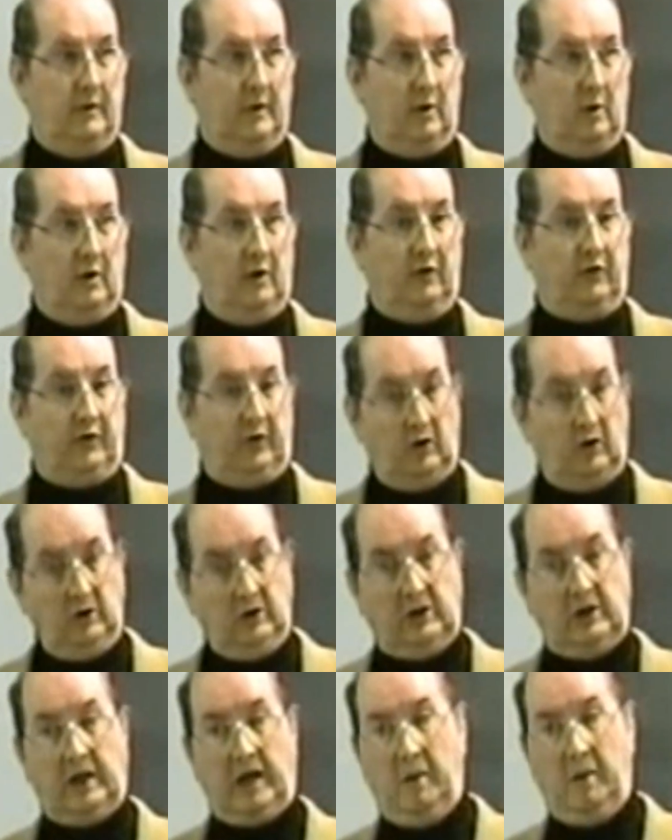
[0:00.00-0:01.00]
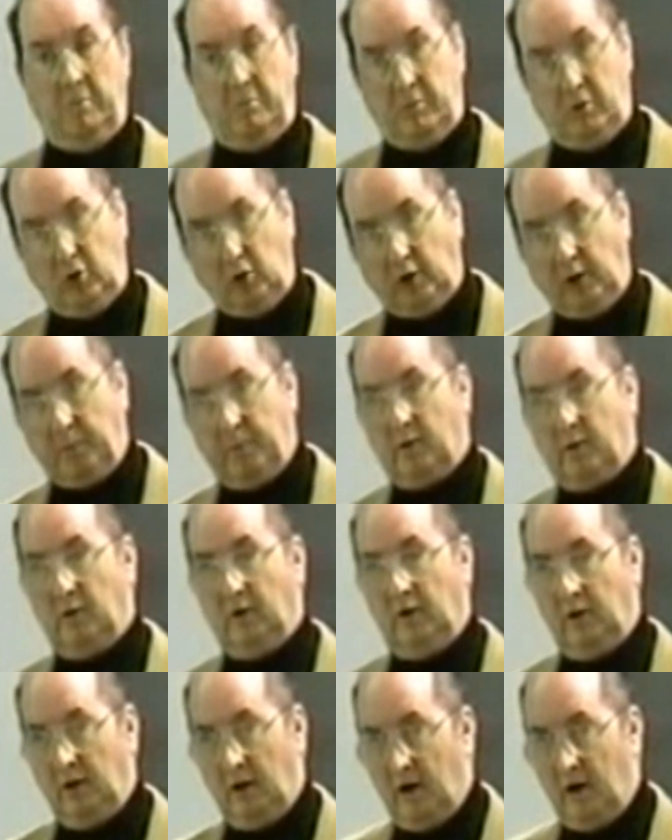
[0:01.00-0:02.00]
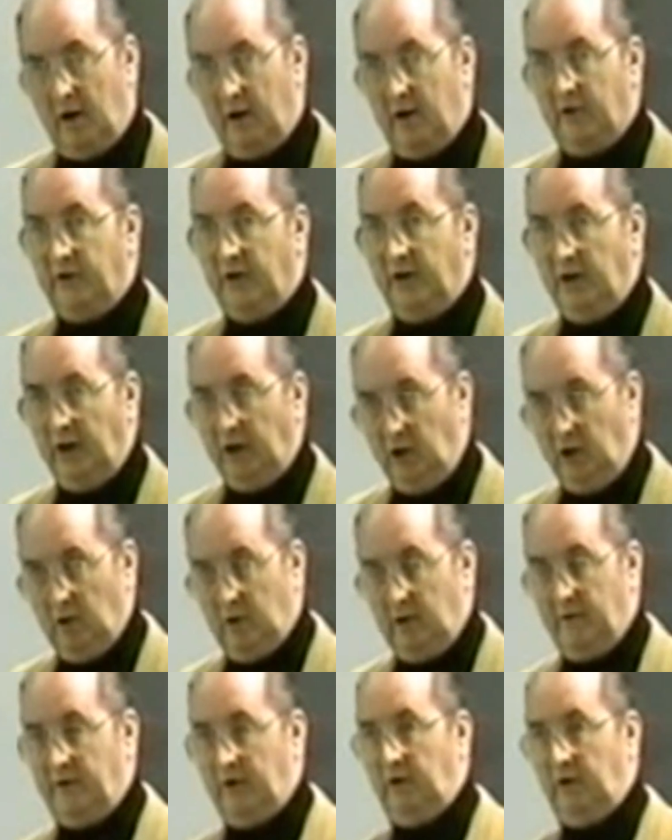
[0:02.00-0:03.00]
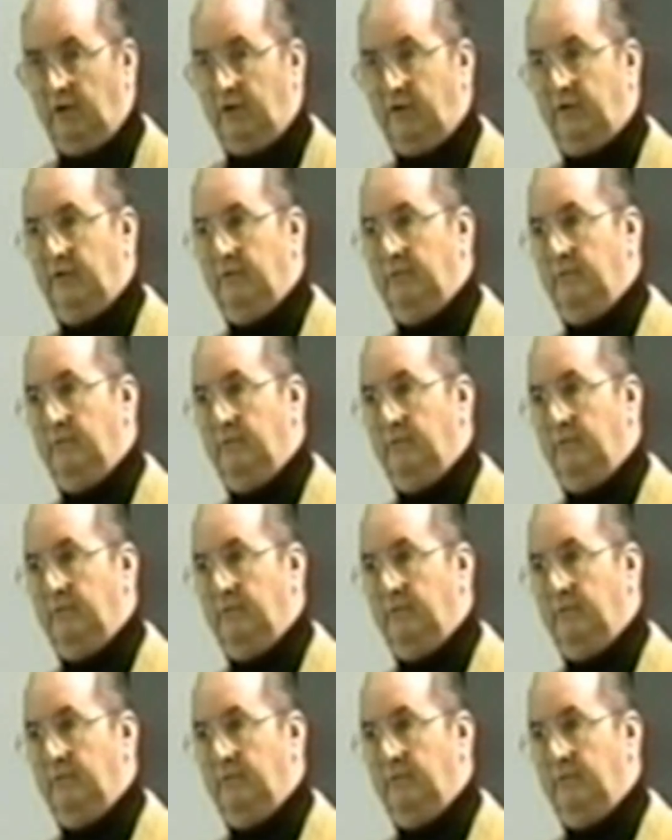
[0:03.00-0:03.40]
There are certain immutable laws in the universe.